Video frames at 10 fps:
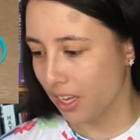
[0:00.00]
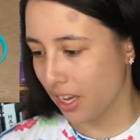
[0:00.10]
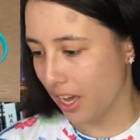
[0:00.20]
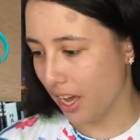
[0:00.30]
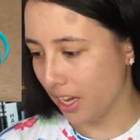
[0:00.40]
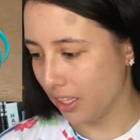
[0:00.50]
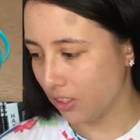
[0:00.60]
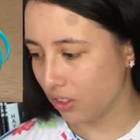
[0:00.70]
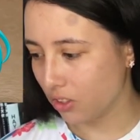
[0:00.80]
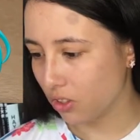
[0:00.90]

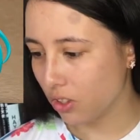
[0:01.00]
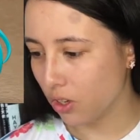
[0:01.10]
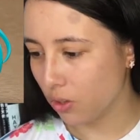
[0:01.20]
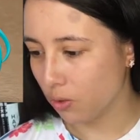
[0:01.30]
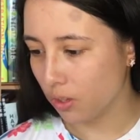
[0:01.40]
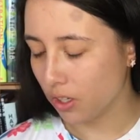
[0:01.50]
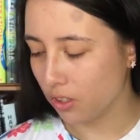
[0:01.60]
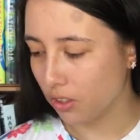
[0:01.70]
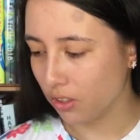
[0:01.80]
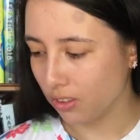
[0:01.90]
And so
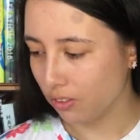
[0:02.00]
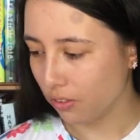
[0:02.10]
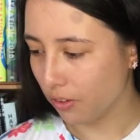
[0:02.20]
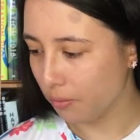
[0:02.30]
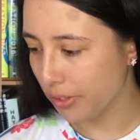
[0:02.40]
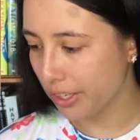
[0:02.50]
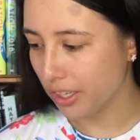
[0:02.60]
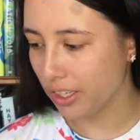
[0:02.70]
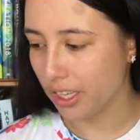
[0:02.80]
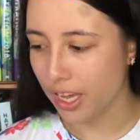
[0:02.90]
from
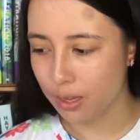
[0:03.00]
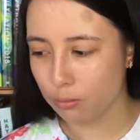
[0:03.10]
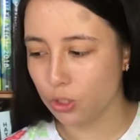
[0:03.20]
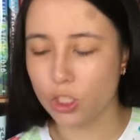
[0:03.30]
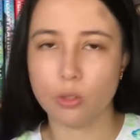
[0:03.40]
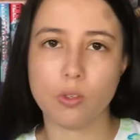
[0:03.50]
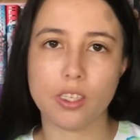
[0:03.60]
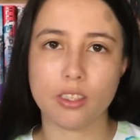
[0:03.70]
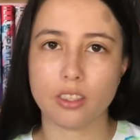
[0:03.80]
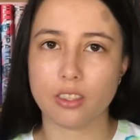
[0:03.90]
Ninden Games, she
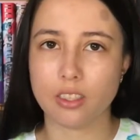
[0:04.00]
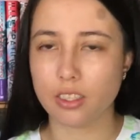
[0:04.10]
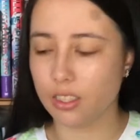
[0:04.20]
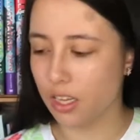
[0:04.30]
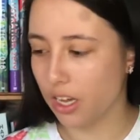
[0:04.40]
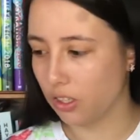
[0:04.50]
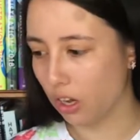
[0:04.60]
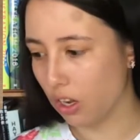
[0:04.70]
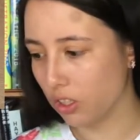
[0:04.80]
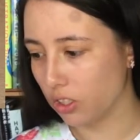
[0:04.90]
was
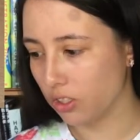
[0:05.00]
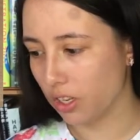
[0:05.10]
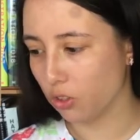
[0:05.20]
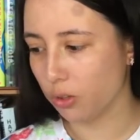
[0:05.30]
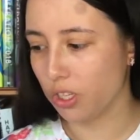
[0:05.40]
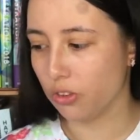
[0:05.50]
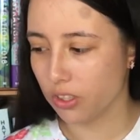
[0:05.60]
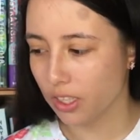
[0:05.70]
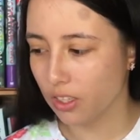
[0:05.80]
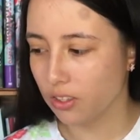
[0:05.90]

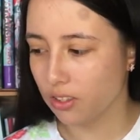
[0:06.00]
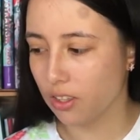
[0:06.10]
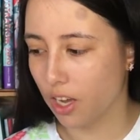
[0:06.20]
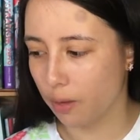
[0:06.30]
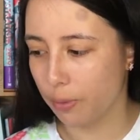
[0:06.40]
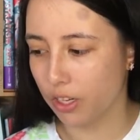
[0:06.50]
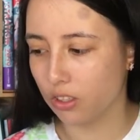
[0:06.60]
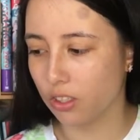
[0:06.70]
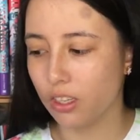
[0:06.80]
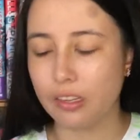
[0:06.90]
$68.23. I
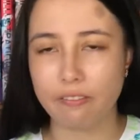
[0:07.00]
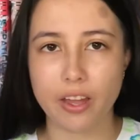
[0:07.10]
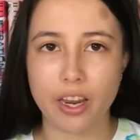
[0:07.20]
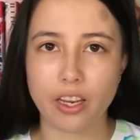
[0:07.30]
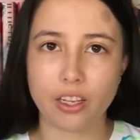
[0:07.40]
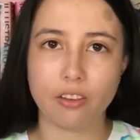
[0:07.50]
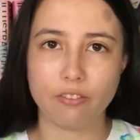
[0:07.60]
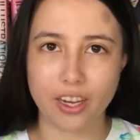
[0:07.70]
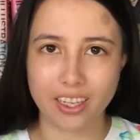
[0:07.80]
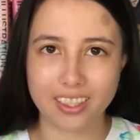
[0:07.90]
picked
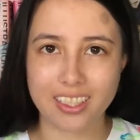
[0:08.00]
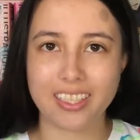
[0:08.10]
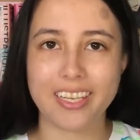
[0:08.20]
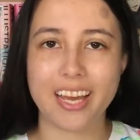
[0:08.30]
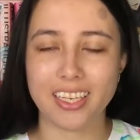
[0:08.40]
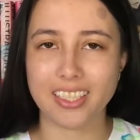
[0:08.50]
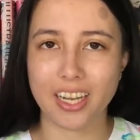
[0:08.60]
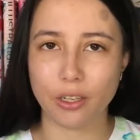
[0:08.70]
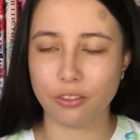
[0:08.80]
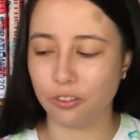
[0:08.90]
FedEx
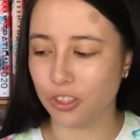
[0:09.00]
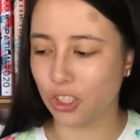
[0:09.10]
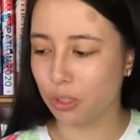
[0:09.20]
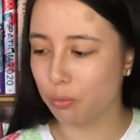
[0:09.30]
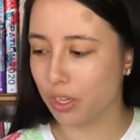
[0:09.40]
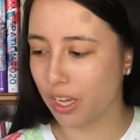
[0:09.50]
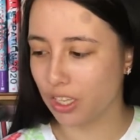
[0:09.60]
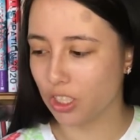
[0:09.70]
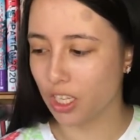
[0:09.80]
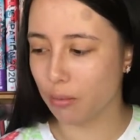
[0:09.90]
DHL for the shipping,
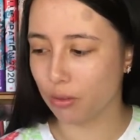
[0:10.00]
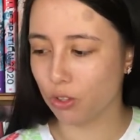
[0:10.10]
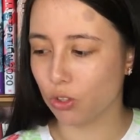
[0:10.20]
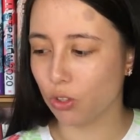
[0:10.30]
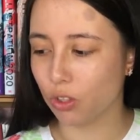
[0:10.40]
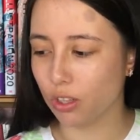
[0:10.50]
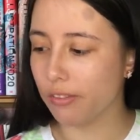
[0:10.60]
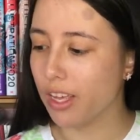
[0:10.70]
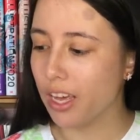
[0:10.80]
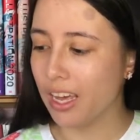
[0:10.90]
and she came out to a total of
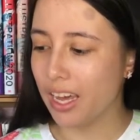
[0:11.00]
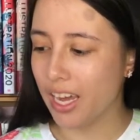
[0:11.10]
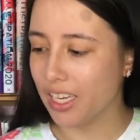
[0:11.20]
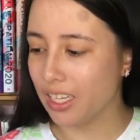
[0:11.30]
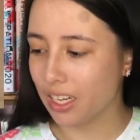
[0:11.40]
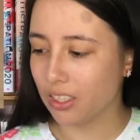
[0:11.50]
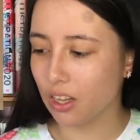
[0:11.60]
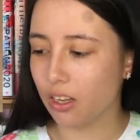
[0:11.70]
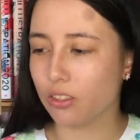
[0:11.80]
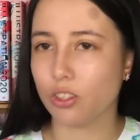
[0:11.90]

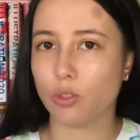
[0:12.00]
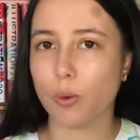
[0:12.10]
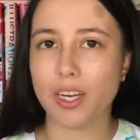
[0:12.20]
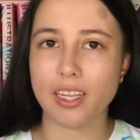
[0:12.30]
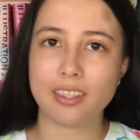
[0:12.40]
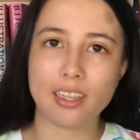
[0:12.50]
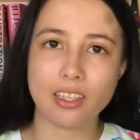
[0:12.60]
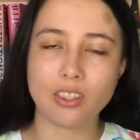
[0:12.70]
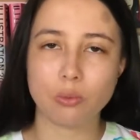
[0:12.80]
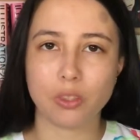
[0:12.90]

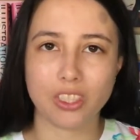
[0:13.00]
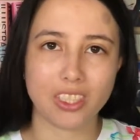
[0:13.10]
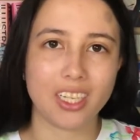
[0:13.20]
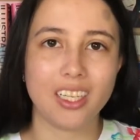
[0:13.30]
$89.28, which